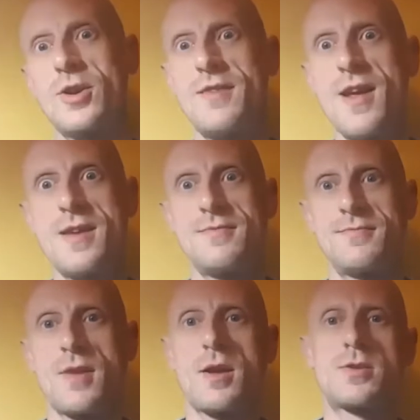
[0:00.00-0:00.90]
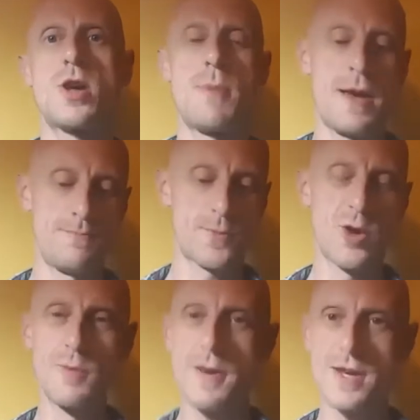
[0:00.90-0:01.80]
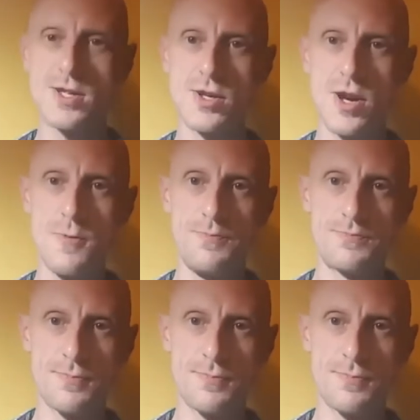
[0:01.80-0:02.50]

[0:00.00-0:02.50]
Good evening, Tommy, Golden Painting Studio.